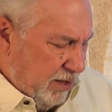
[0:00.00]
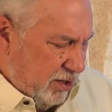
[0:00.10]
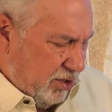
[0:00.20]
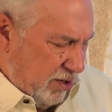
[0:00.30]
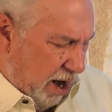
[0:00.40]
the
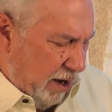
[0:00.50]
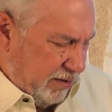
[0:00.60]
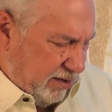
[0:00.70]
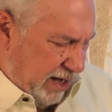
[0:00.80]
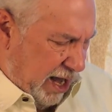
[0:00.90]

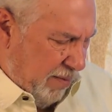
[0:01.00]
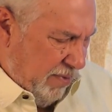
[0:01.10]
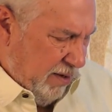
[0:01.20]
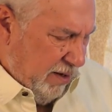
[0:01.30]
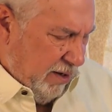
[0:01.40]
sharks
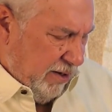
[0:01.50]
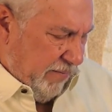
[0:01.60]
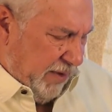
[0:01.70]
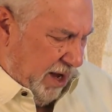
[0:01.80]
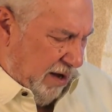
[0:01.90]
came,
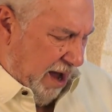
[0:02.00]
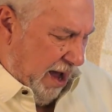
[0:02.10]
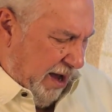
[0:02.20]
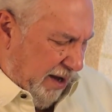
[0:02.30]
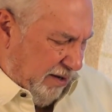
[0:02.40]
and
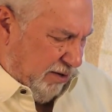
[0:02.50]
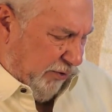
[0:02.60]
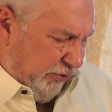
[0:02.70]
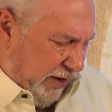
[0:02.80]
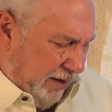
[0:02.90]
I
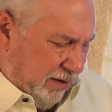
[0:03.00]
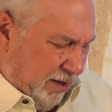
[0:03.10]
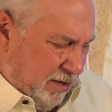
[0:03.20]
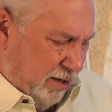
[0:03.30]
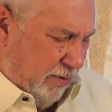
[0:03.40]

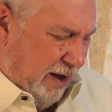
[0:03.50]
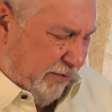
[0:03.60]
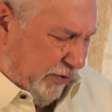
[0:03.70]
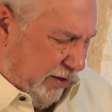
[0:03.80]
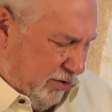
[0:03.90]
defended the great
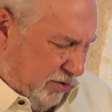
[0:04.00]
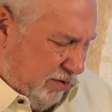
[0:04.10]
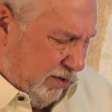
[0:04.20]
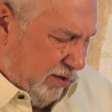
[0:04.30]
fish,